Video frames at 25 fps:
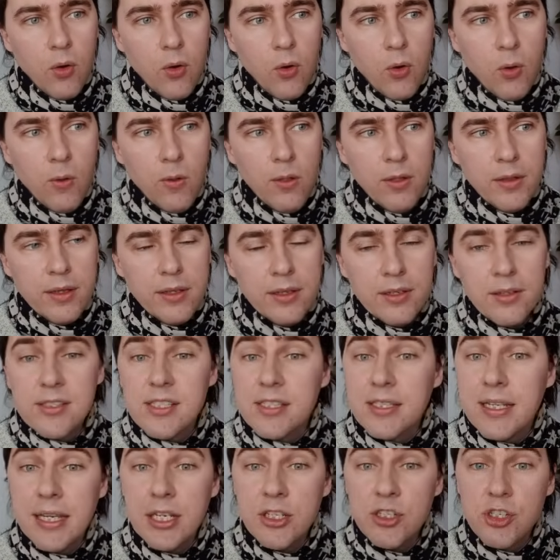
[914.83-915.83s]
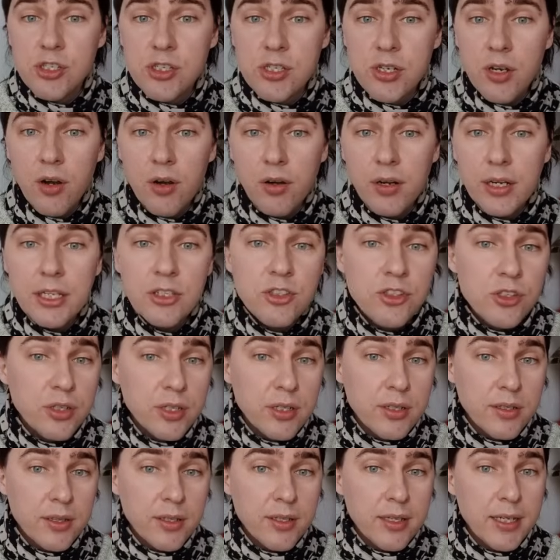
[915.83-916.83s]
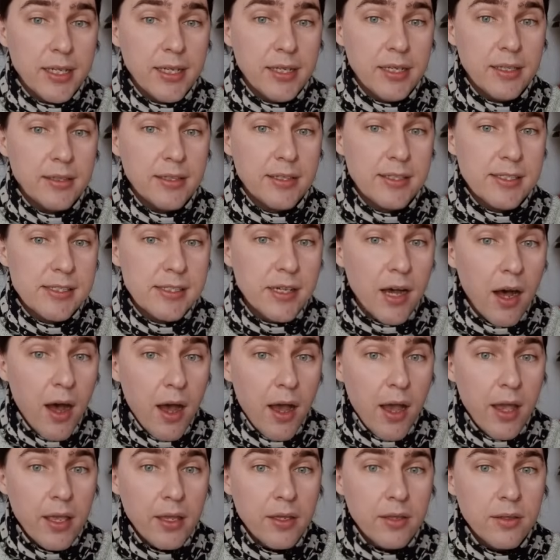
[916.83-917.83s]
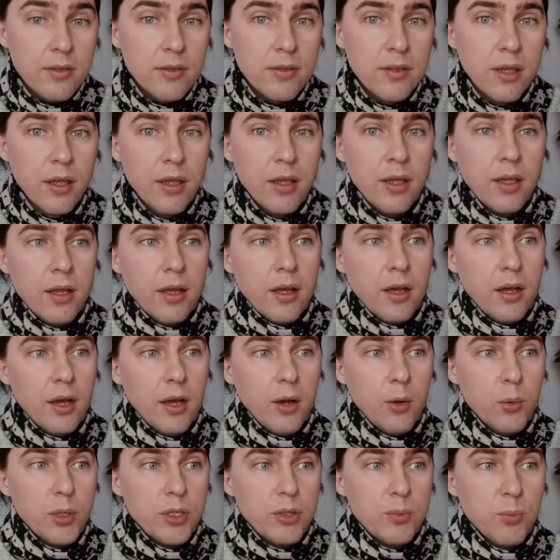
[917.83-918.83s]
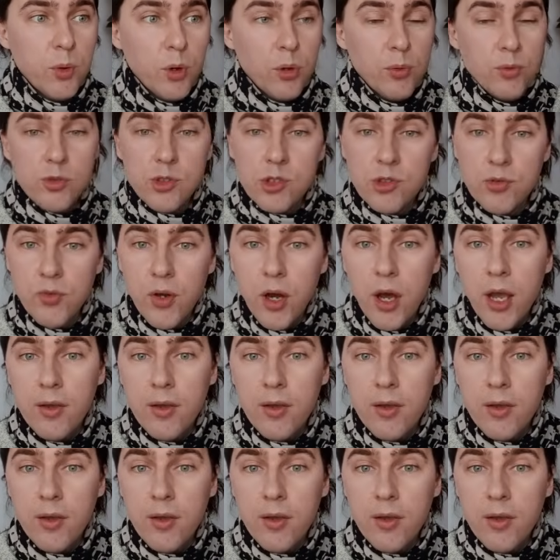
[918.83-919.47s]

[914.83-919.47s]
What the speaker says: All the stages are intricately designed with both